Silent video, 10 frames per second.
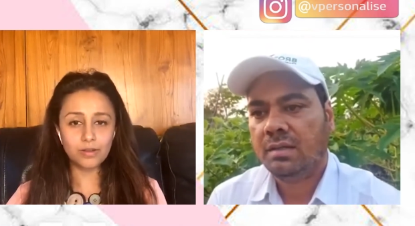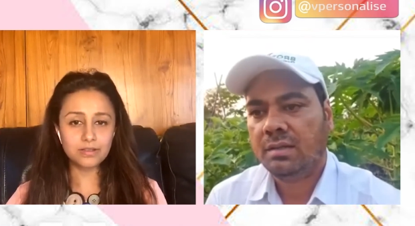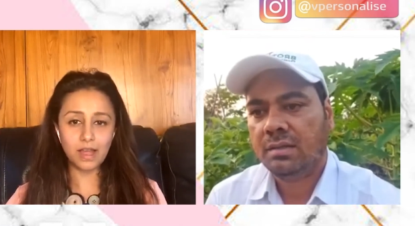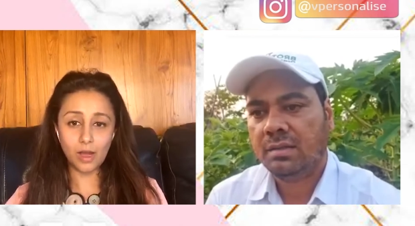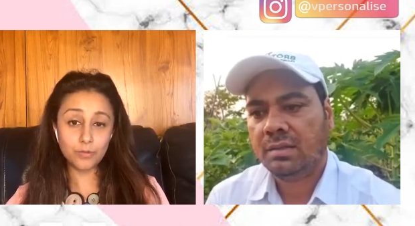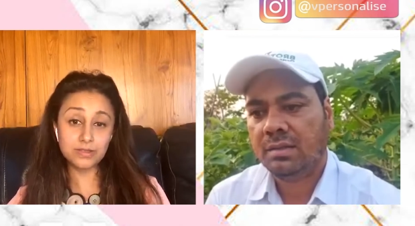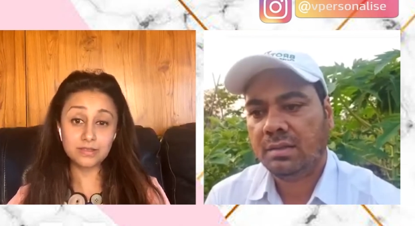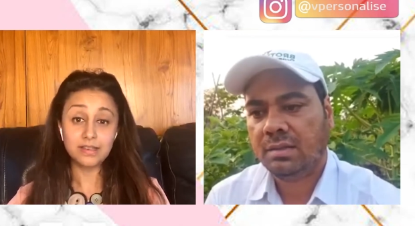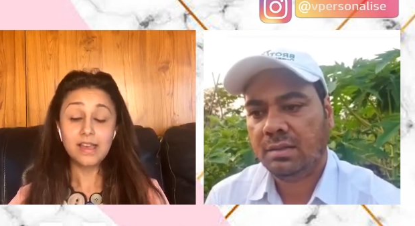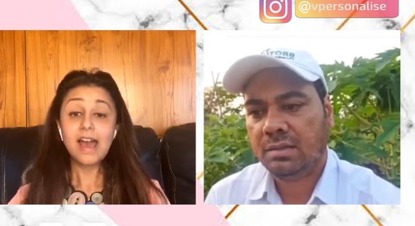Speaker 1: does it how is
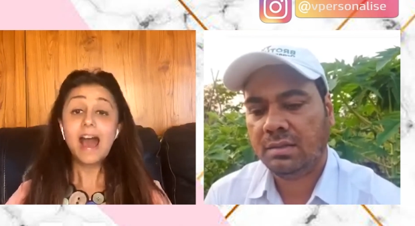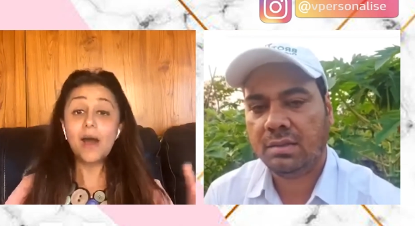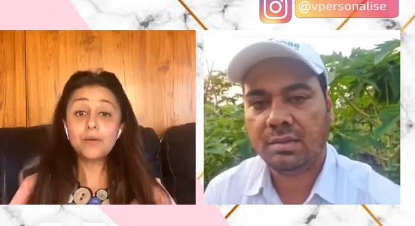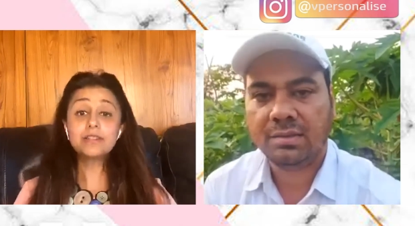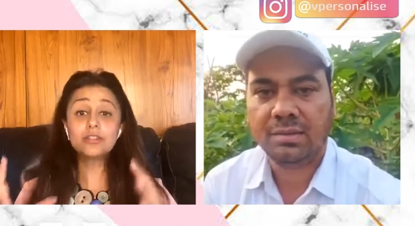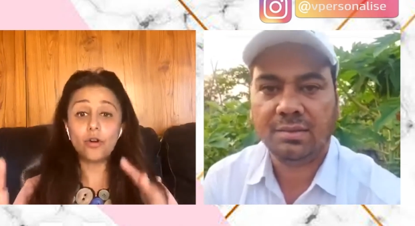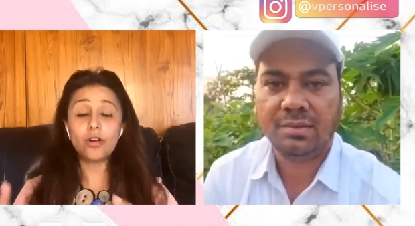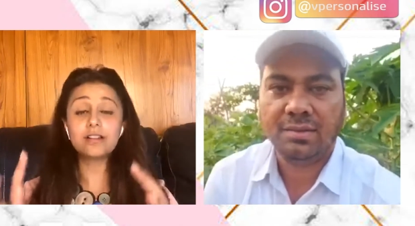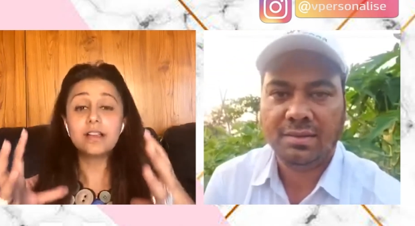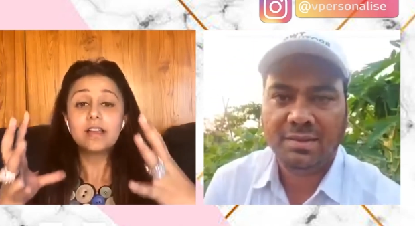it how is
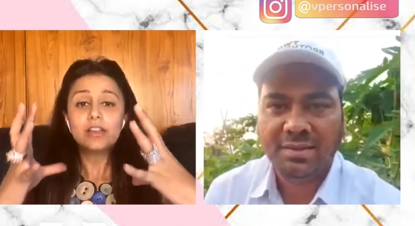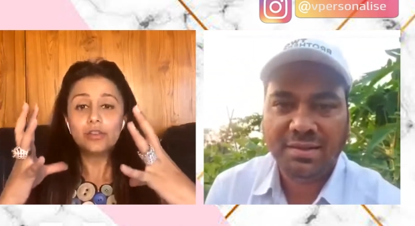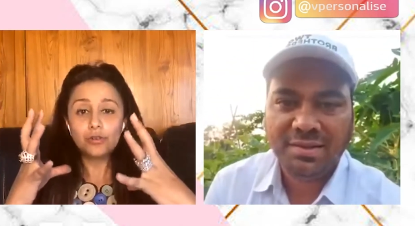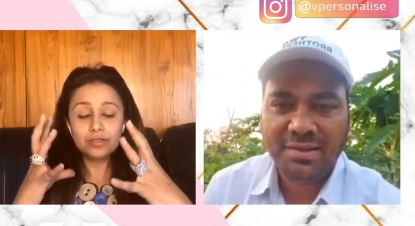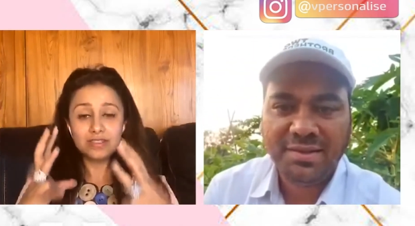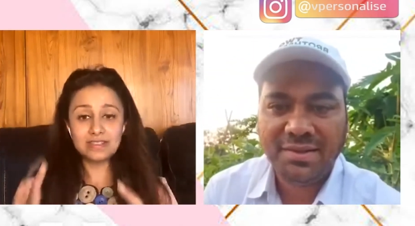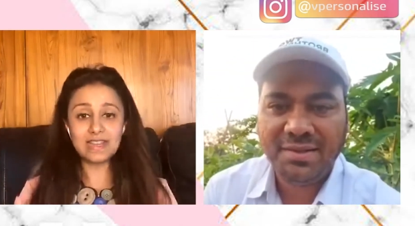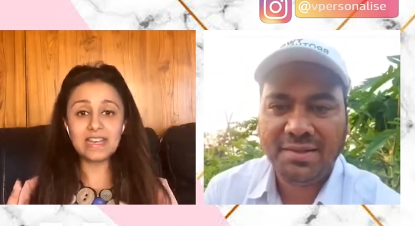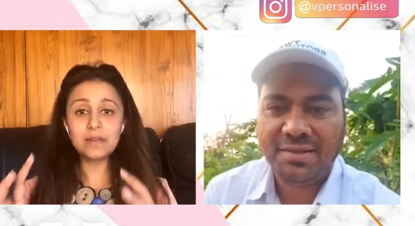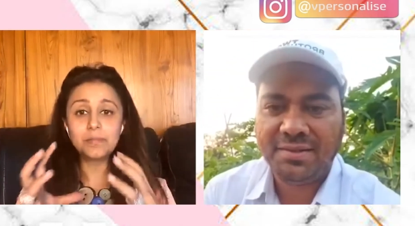your you know
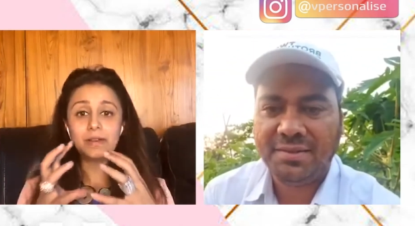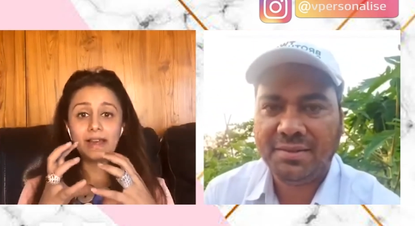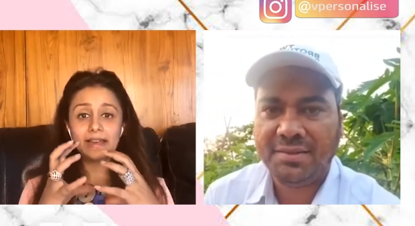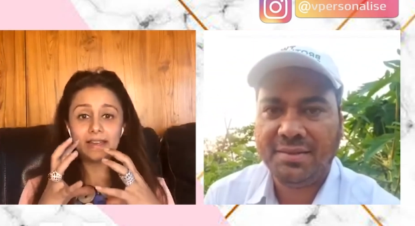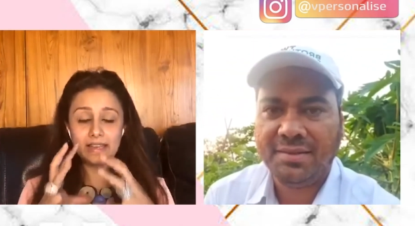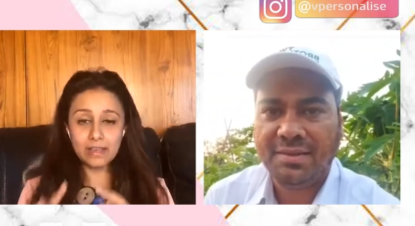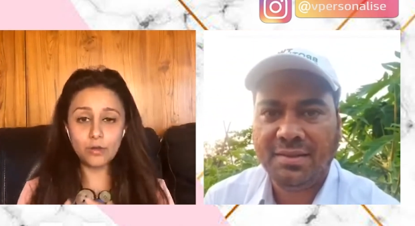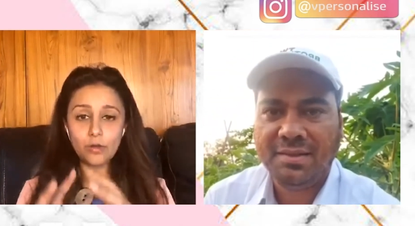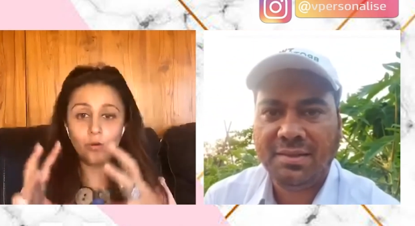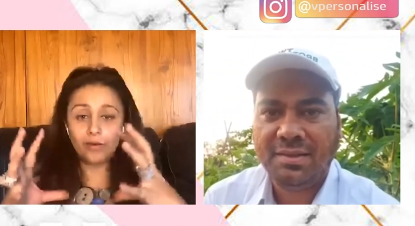sustainable and
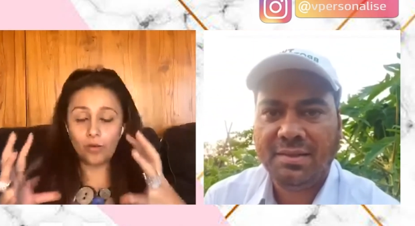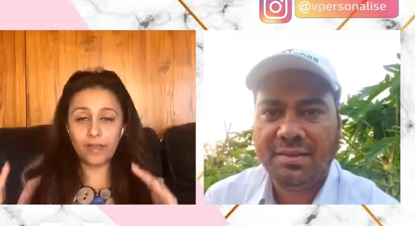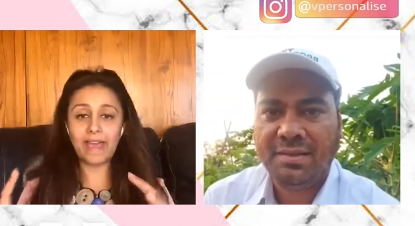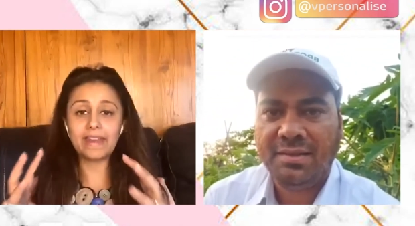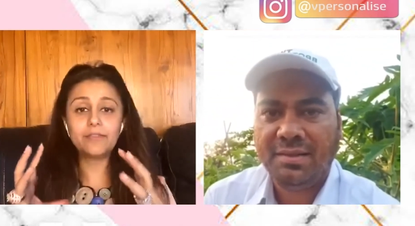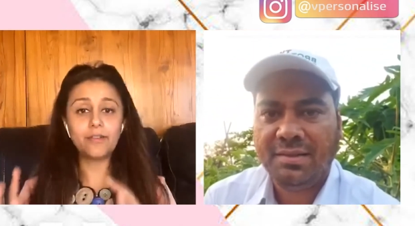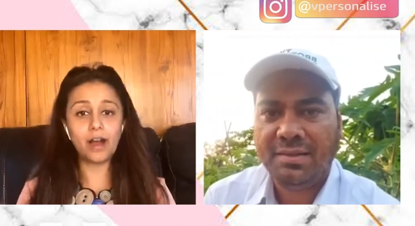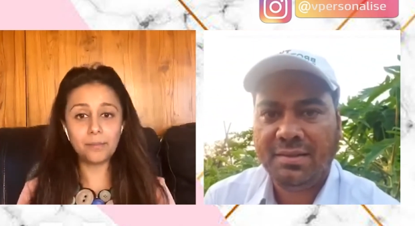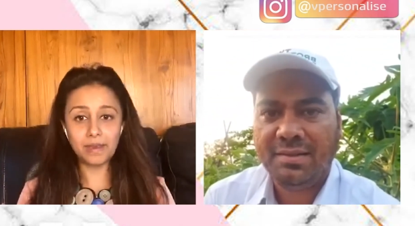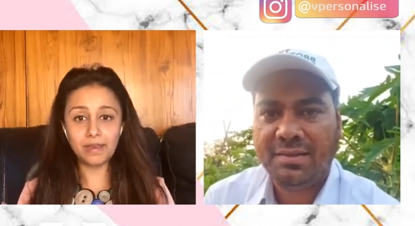eco and organic
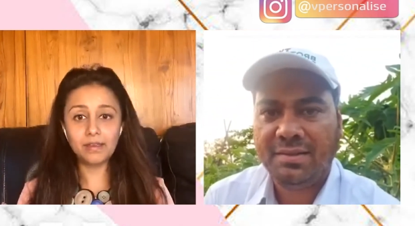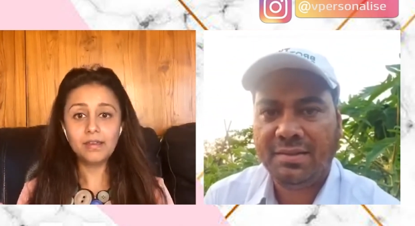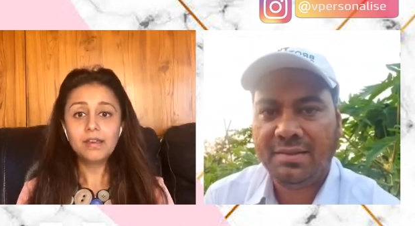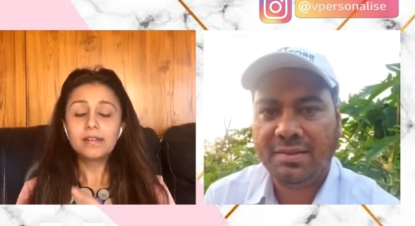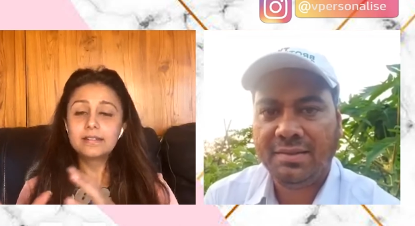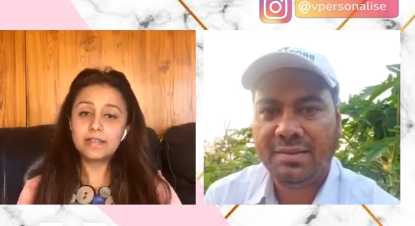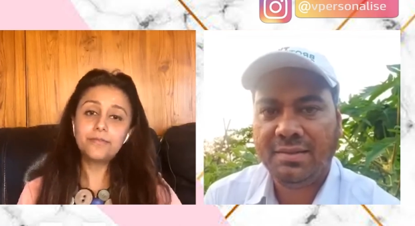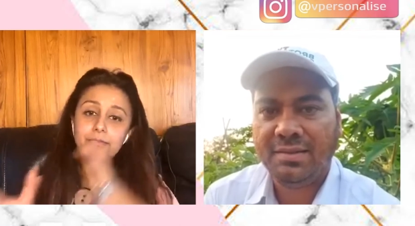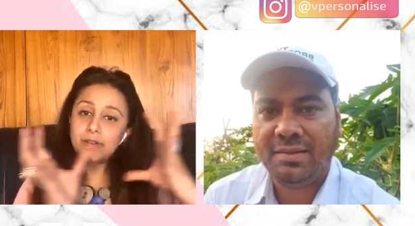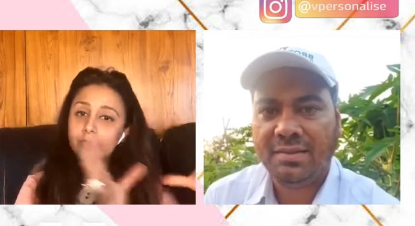farming
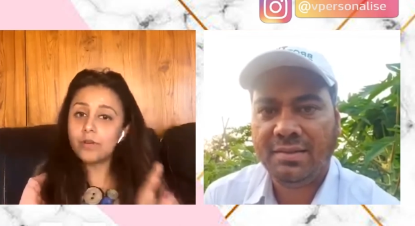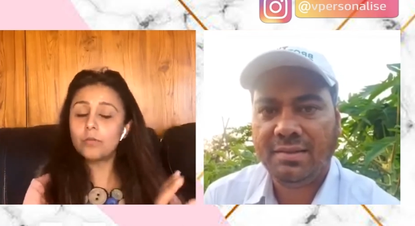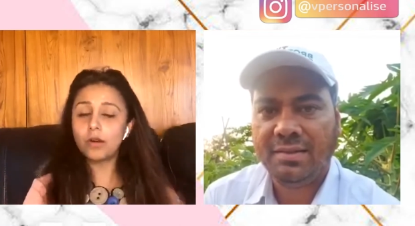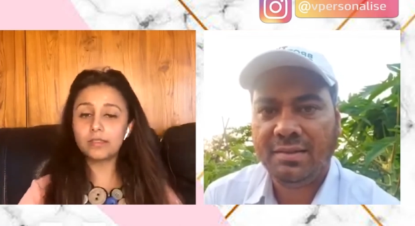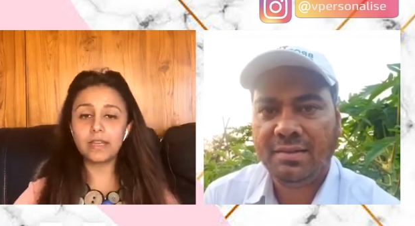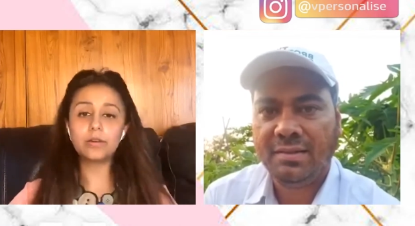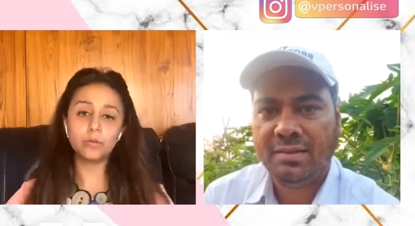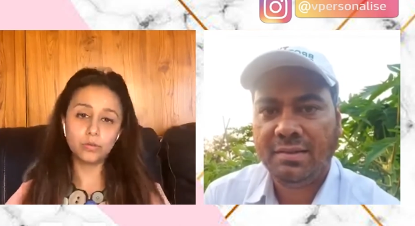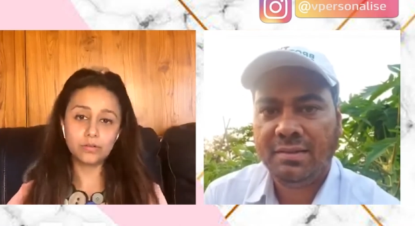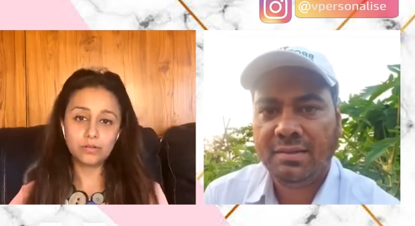different from what they do
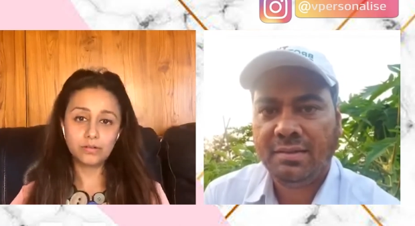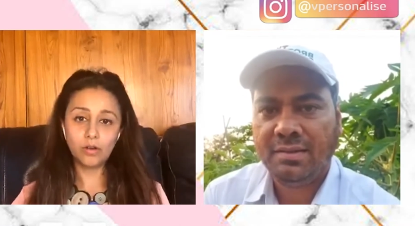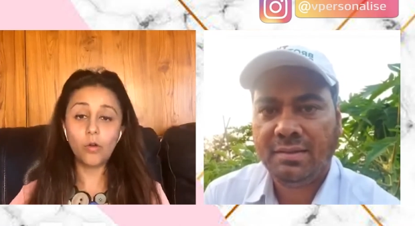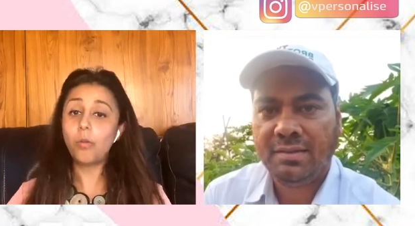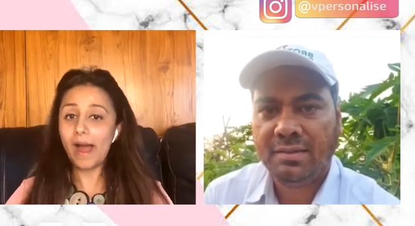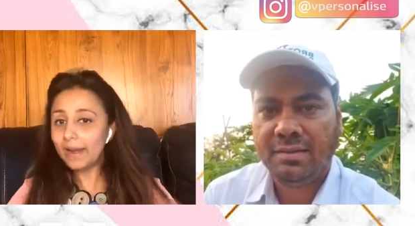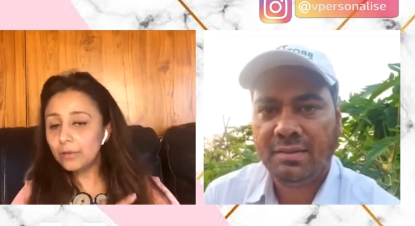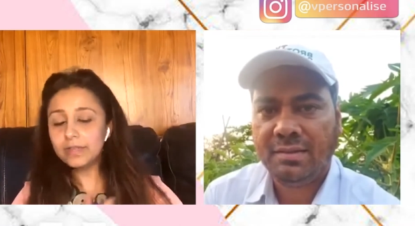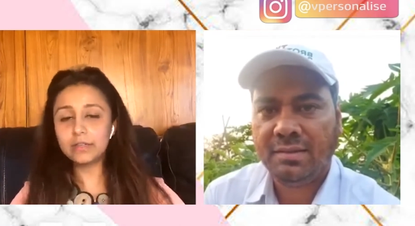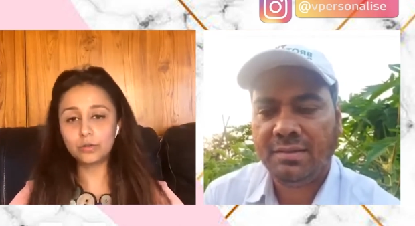or why do
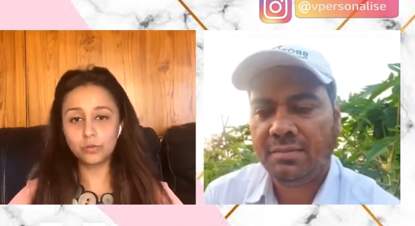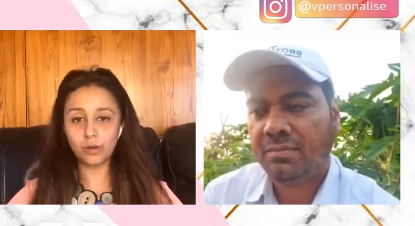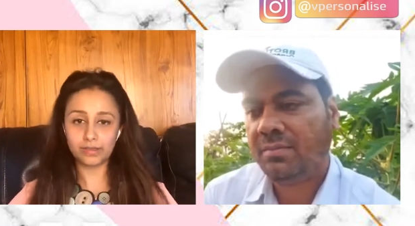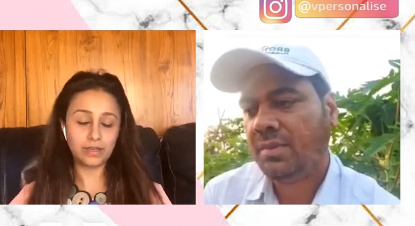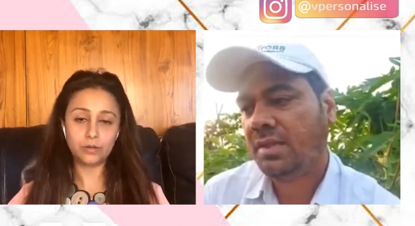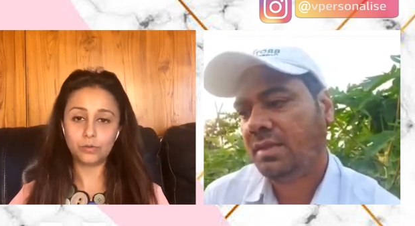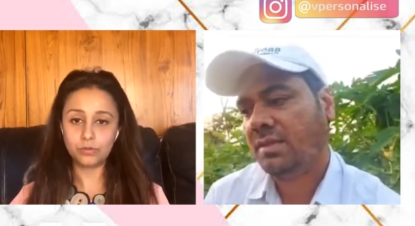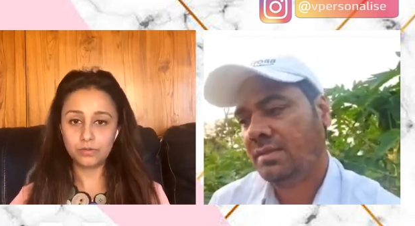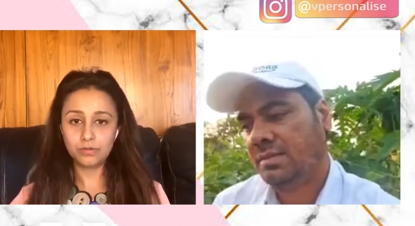they do what they do